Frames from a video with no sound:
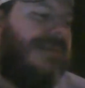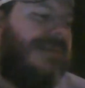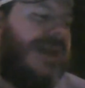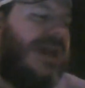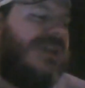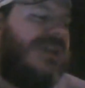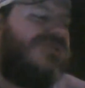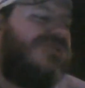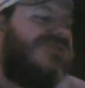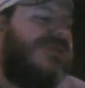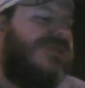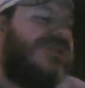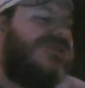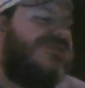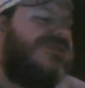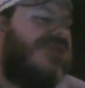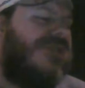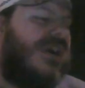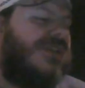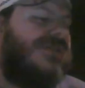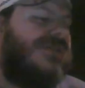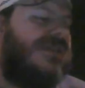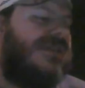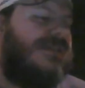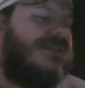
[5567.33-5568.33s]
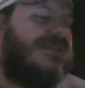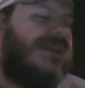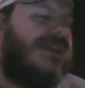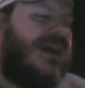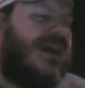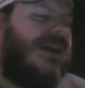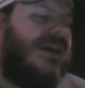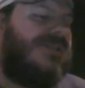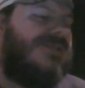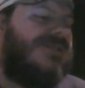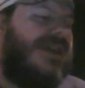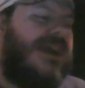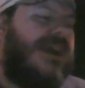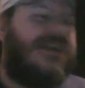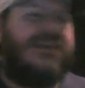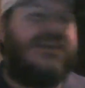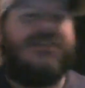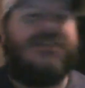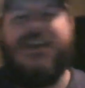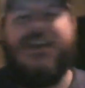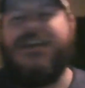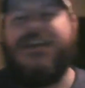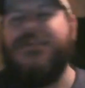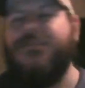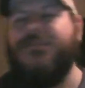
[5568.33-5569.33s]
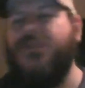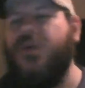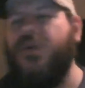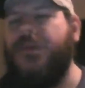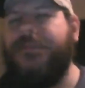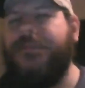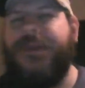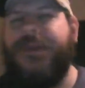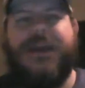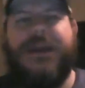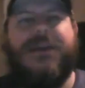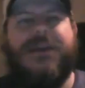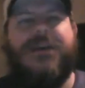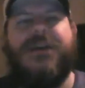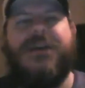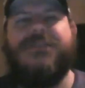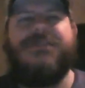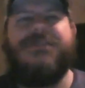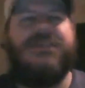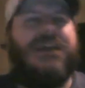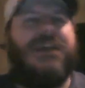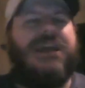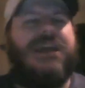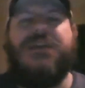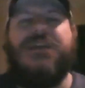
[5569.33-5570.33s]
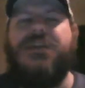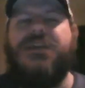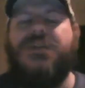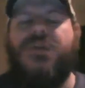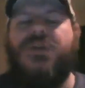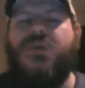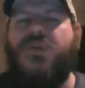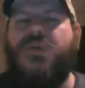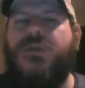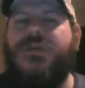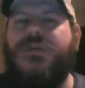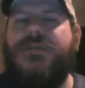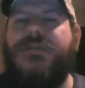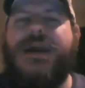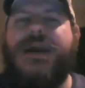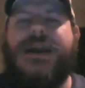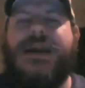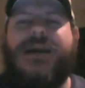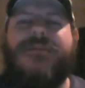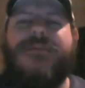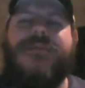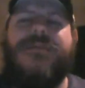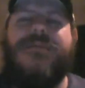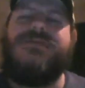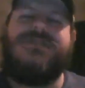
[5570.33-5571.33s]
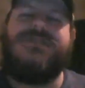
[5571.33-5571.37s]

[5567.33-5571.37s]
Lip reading: man's restructured his contract and taken more pay cuts than any other quarterback I've ever